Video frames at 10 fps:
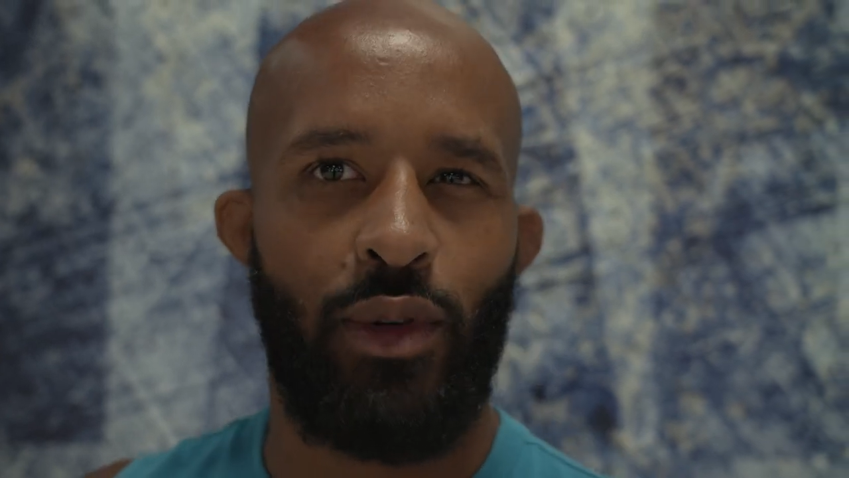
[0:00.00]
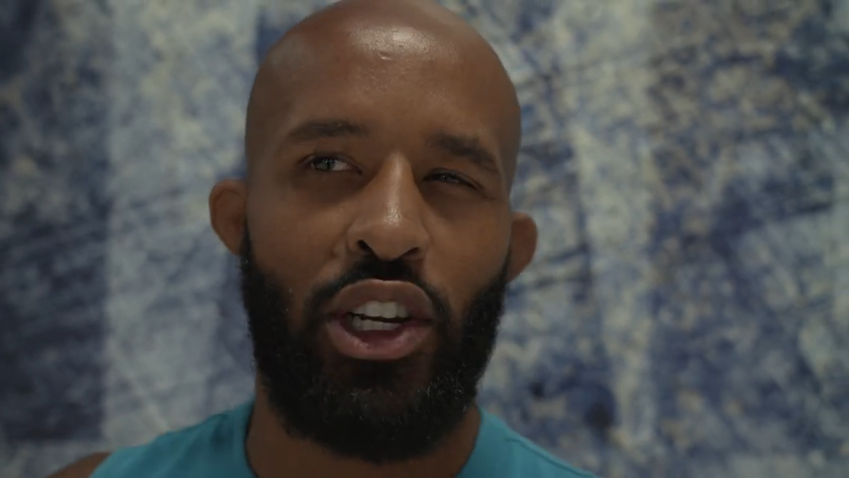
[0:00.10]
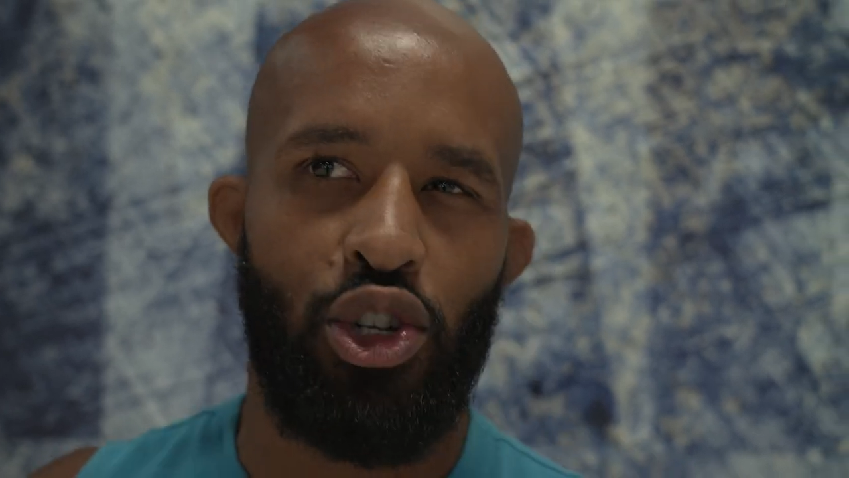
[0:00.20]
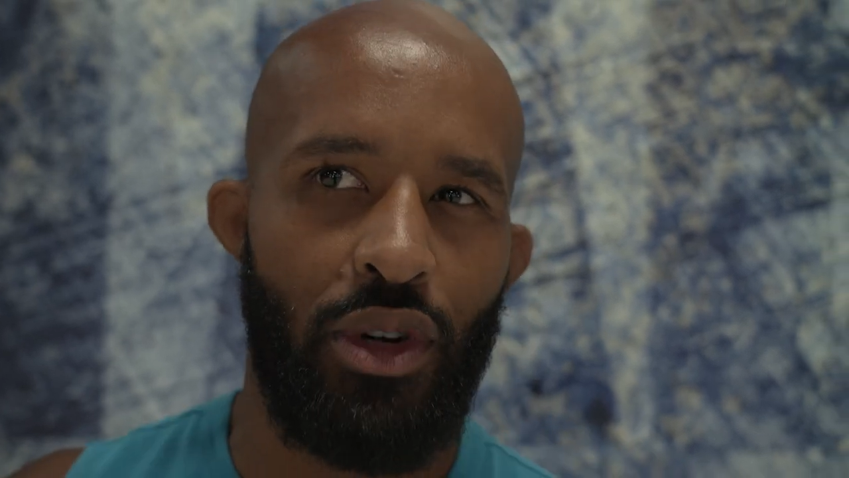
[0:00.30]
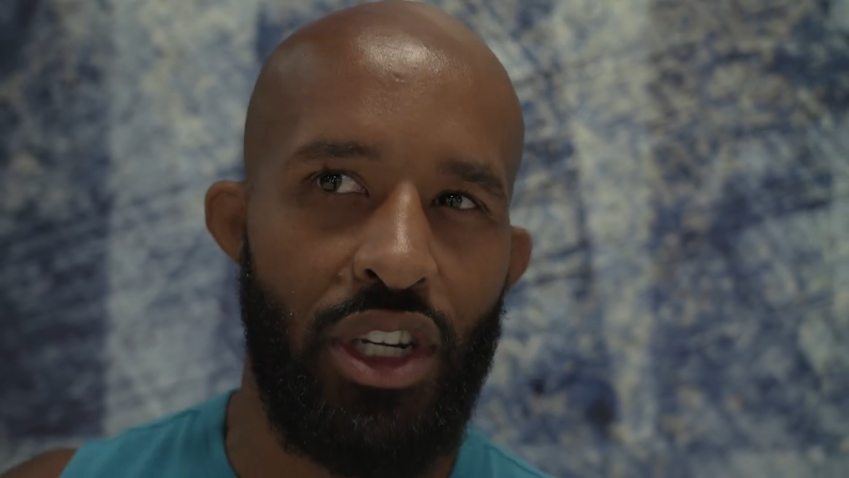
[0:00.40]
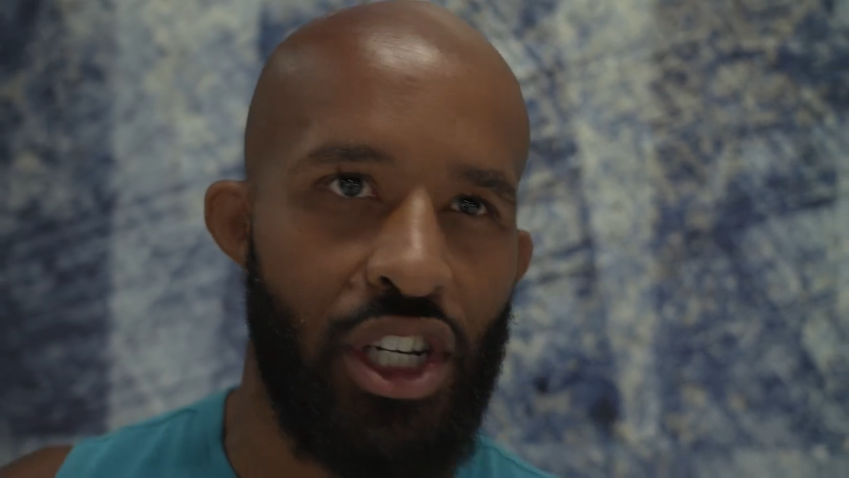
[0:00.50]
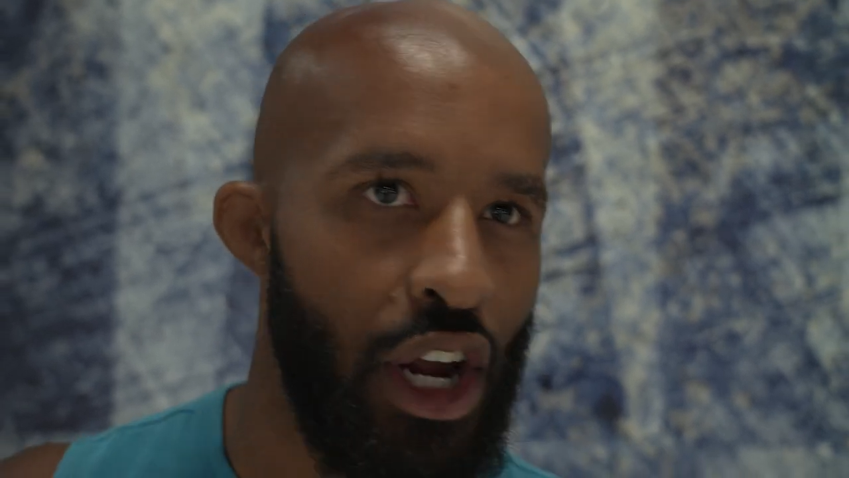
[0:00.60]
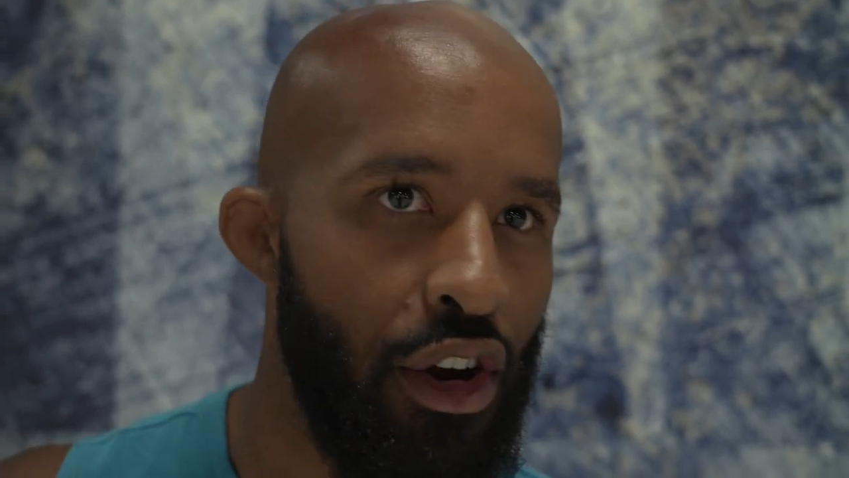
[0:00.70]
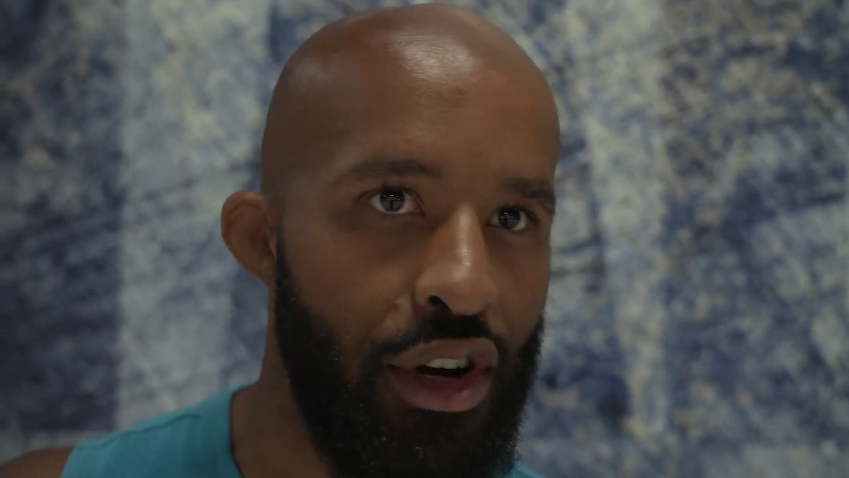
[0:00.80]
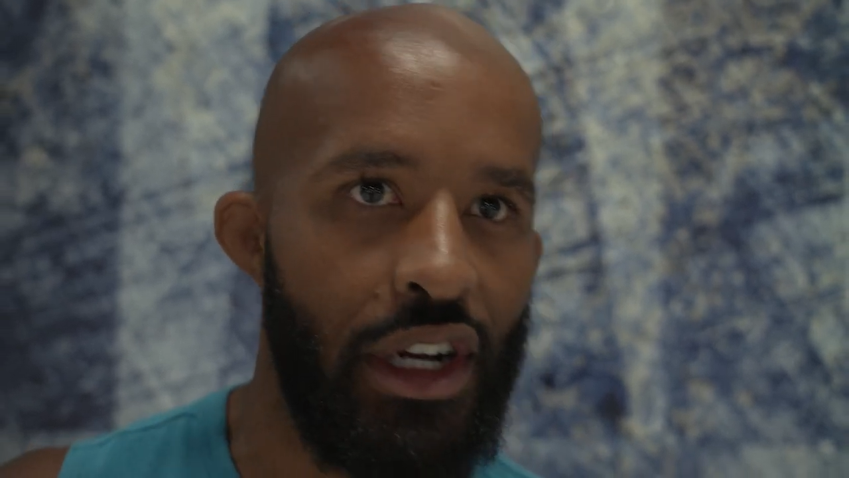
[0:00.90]
right? Because you're only
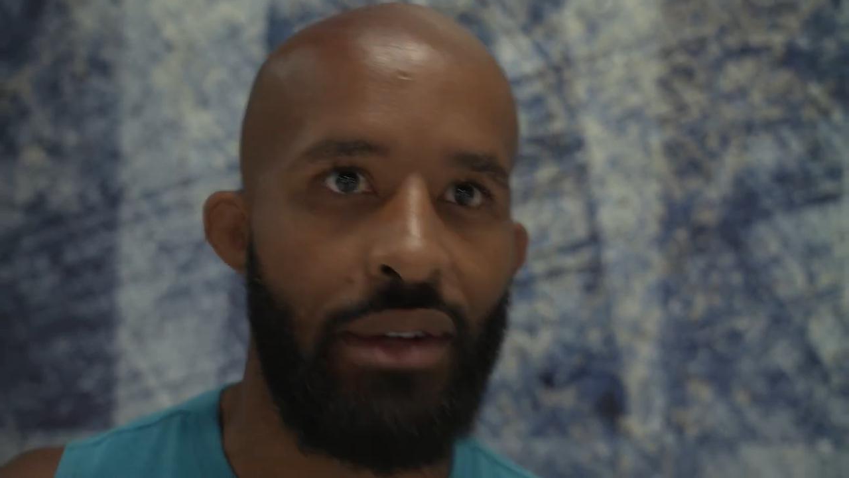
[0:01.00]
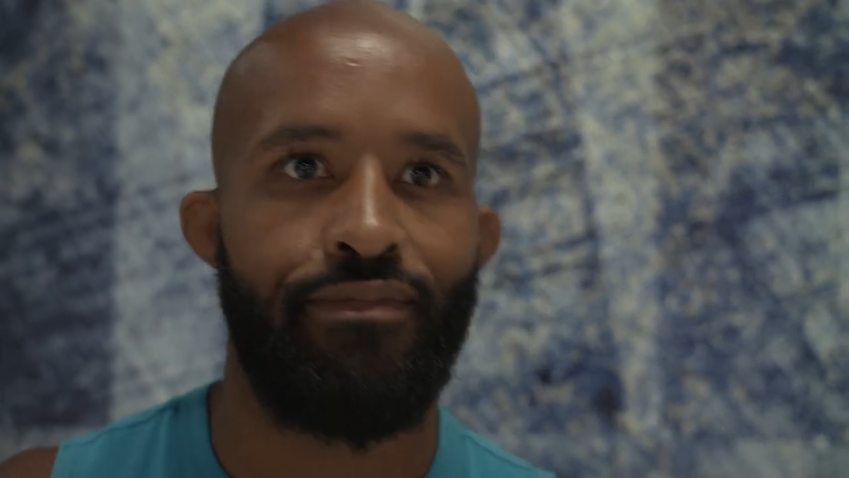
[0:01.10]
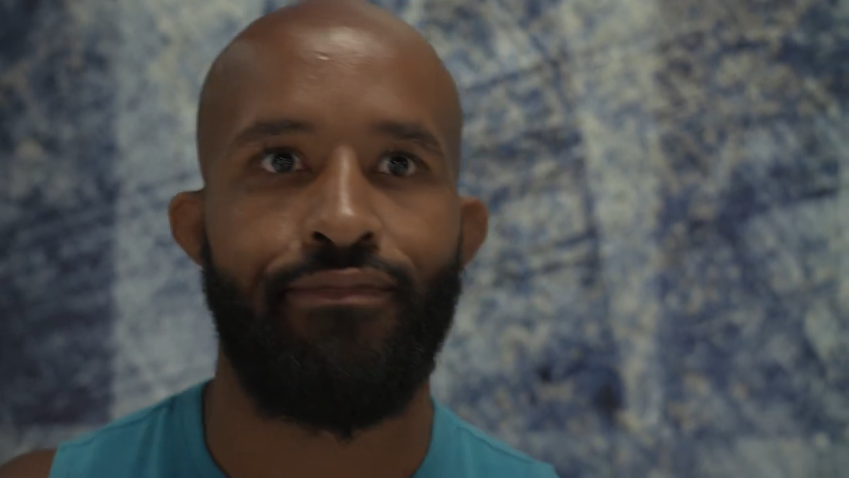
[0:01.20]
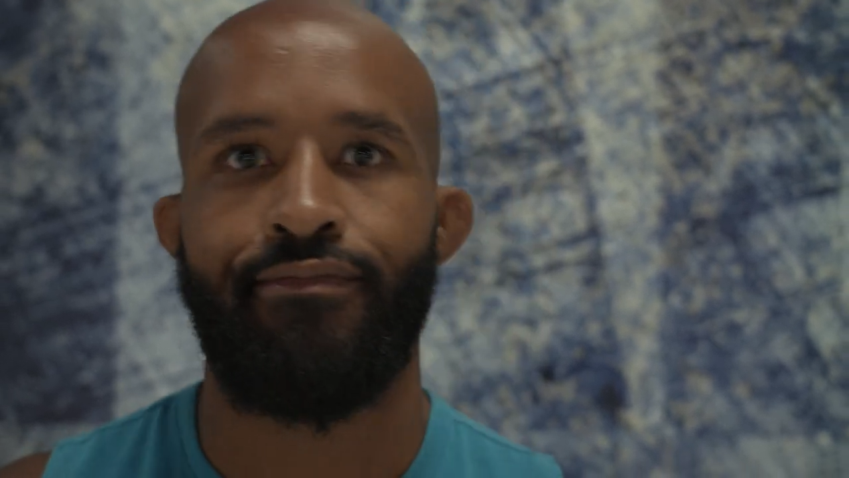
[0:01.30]
sharing,